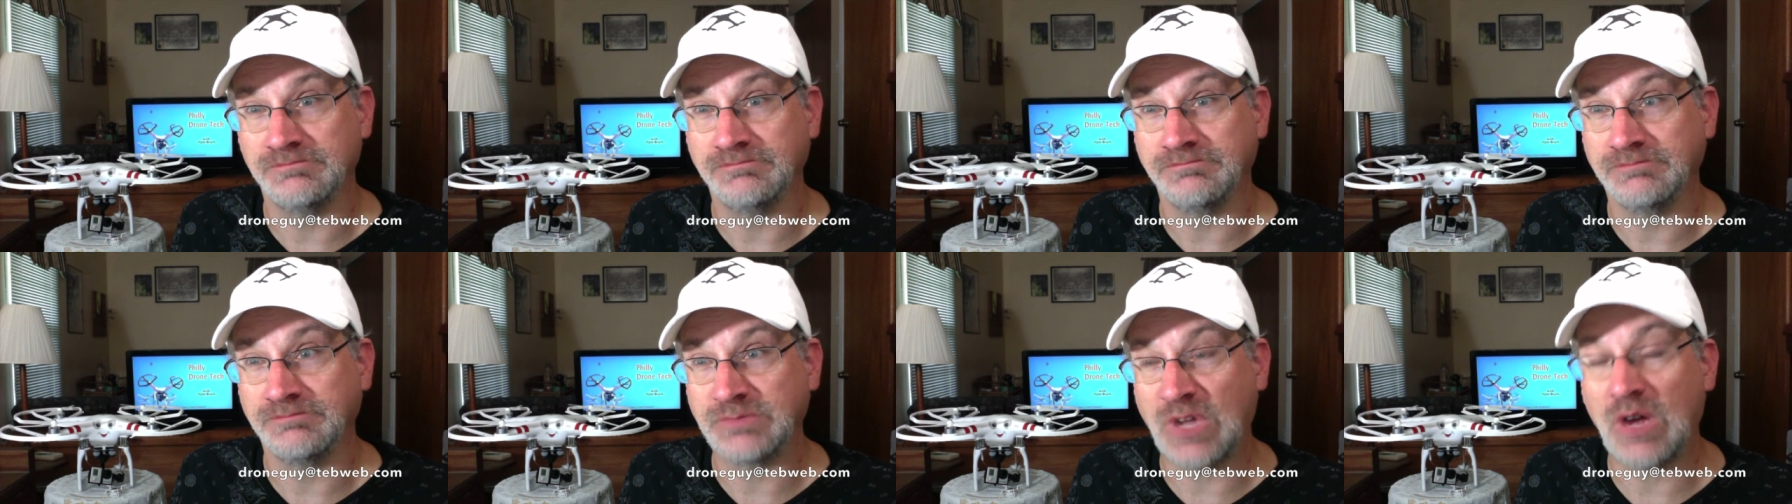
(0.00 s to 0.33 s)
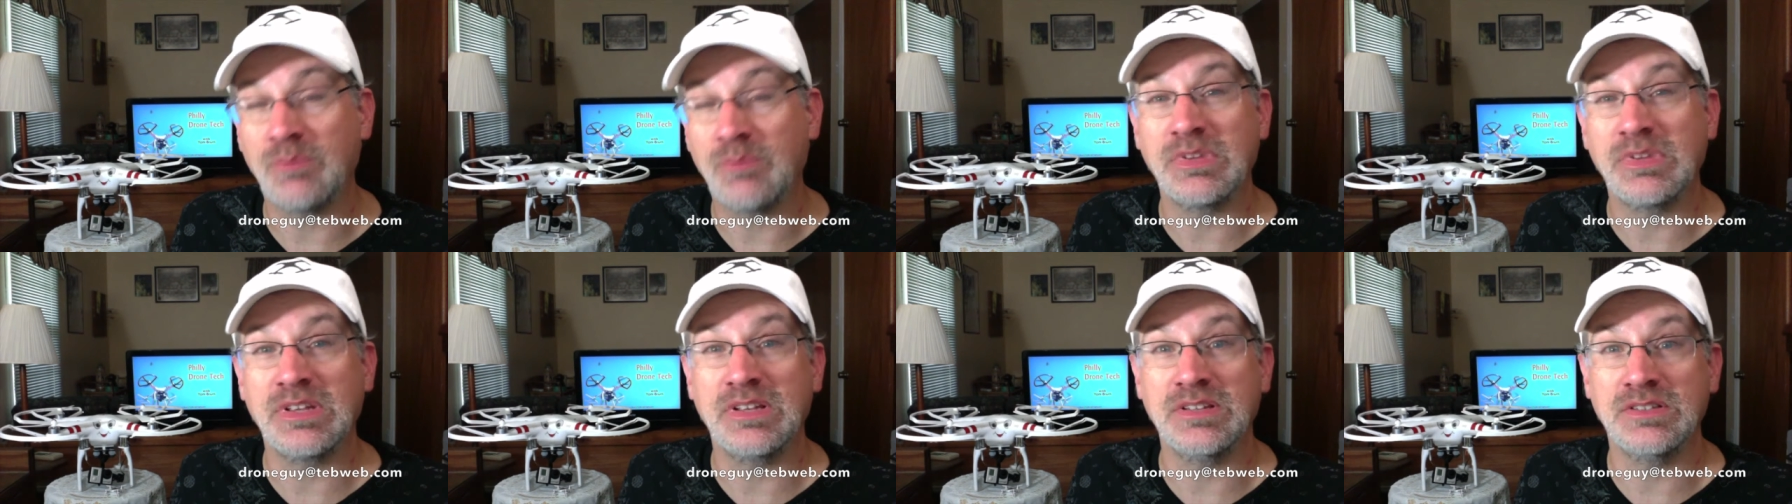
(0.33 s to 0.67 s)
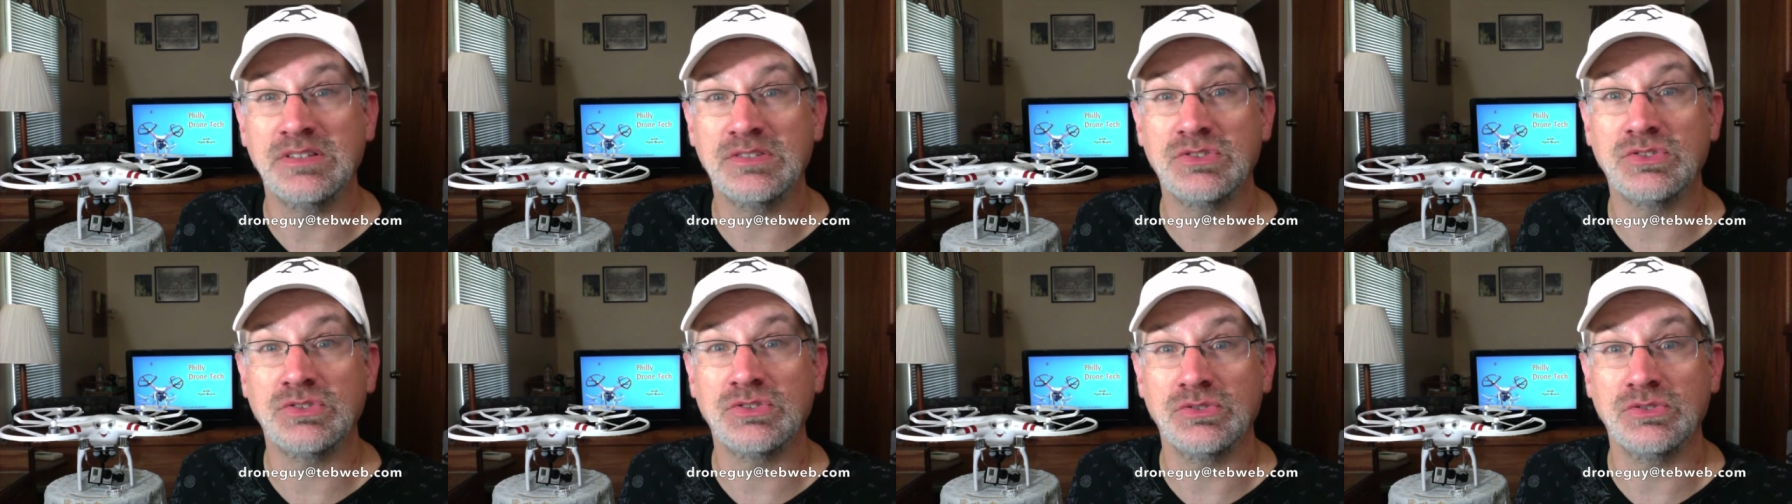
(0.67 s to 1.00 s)

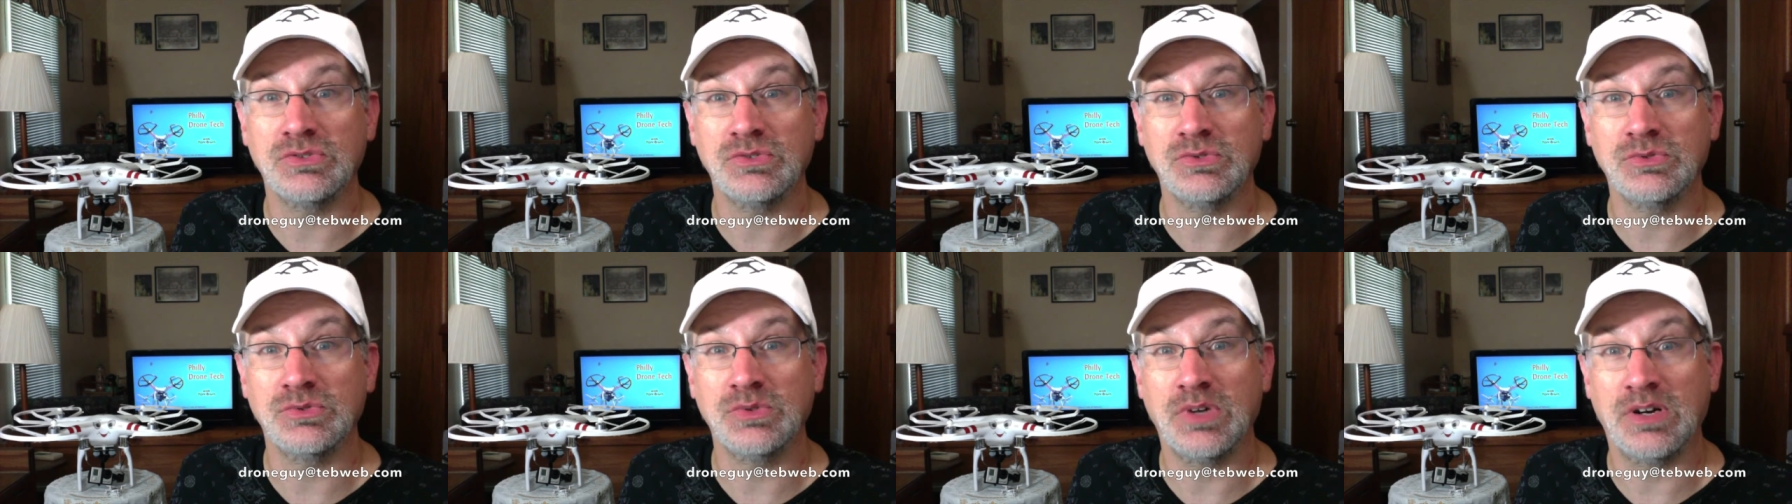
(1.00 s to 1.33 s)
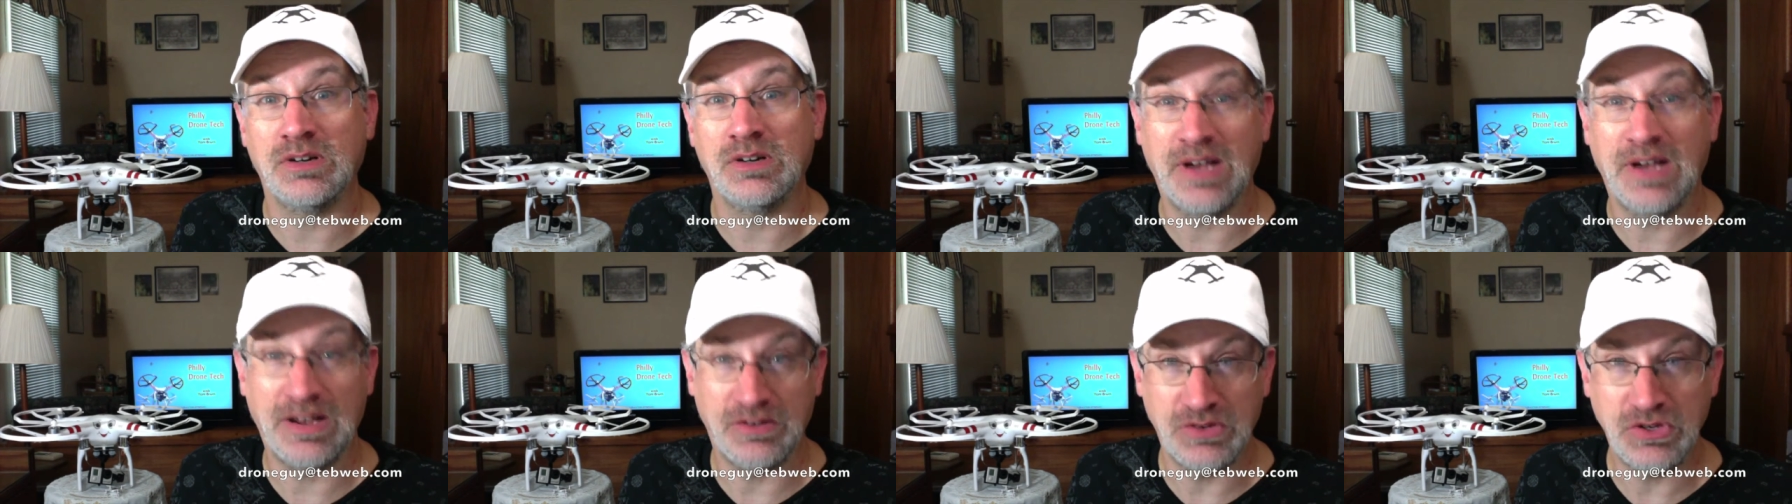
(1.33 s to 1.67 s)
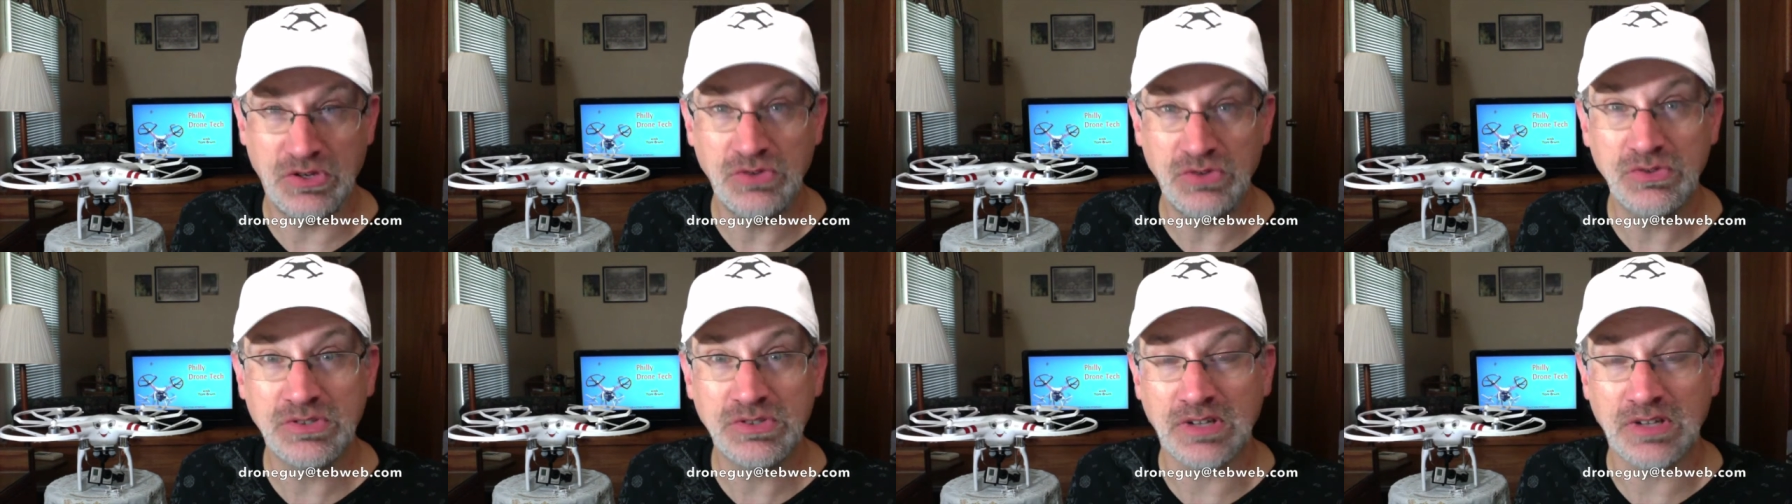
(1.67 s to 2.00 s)
companies to allow
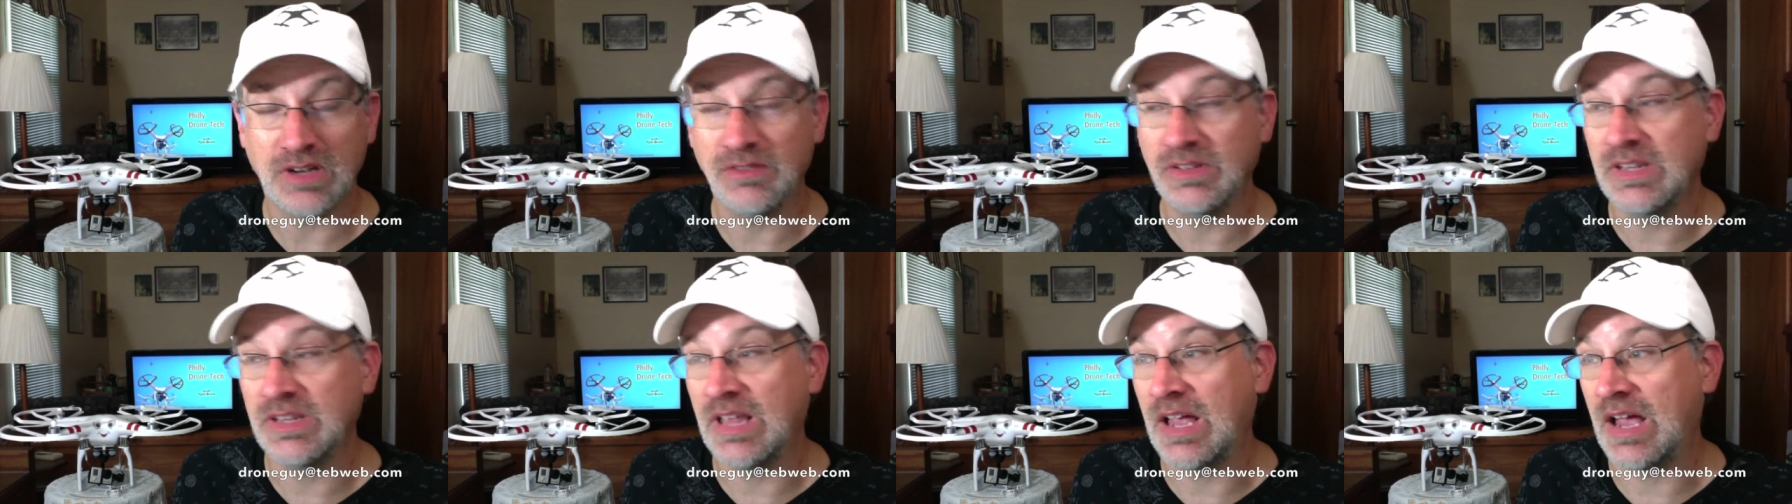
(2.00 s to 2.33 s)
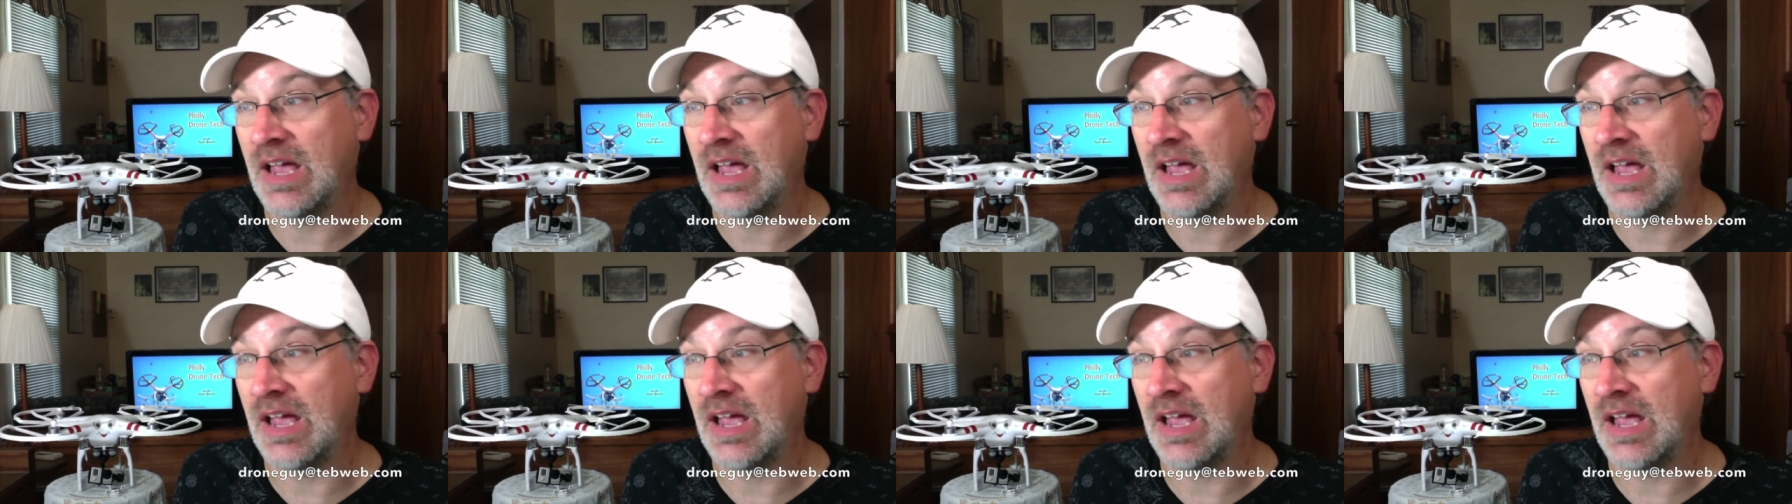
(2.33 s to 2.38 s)
use of it,